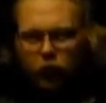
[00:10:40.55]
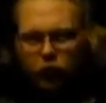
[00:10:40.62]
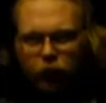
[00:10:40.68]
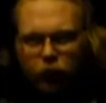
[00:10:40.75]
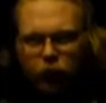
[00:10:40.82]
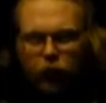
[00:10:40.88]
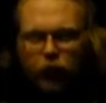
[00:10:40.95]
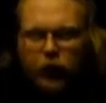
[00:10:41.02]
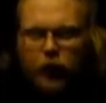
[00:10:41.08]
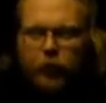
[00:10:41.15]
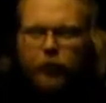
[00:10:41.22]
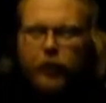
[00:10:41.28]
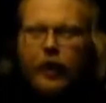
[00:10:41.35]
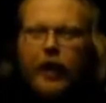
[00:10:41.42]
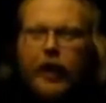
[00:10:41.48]
pulling
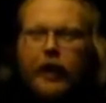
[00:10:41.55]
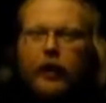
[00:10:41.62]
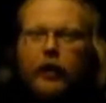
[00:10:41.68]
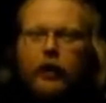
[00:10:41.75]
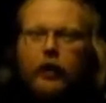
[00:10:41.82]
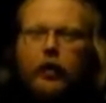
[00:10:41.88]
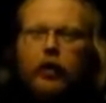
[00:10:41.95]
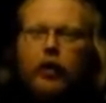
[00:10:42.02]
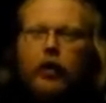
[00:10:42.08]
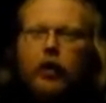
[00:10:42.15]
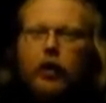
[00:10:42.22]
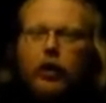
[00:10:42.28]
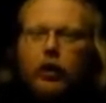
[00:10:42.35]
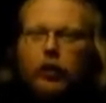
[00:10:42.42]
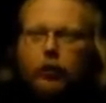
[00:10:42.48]
it back
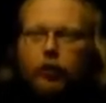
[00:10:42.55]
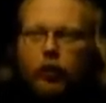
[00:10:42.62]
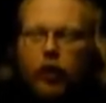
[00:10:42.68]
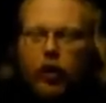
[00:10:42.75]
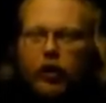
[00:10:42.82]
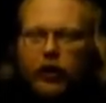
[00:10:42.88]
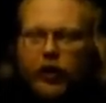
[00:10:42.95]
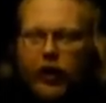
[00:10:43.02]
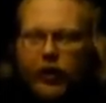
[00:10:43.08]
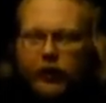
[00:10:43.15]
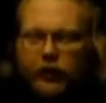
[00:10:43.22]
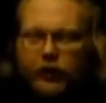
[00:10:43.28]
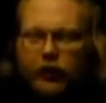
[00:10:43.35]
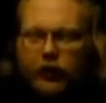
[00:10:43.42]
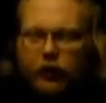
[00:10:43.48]
and
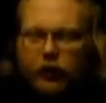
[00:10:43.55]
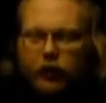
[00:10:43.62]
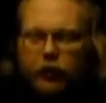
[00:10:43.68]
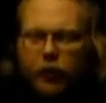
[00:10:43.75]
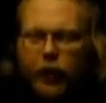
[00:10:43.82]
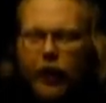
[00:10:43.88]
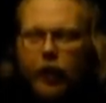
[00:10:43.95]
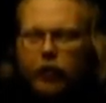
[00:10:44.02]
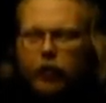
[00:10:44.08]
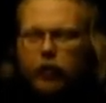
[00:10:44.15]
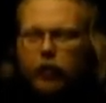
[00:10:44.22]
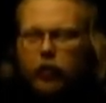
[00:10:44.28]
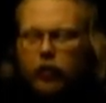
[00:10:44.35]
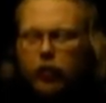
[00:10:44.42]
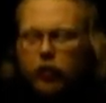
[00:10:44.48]
broadcasting it with the
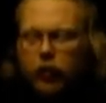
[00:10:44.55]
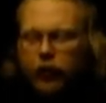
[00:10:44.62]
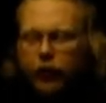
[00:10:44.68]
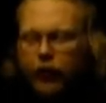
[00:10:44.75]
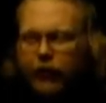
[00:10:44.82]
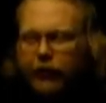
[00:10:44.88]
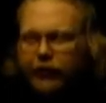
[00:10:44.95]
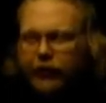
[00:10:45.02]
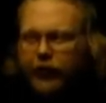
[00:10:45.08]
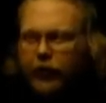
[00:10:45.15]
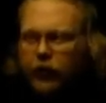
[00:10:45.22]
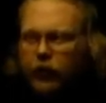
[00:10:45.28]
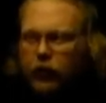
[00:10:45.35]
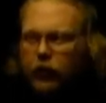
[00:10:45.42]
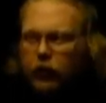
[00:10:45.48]
power that is
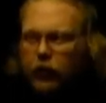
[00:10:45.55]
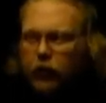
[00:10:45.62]
there.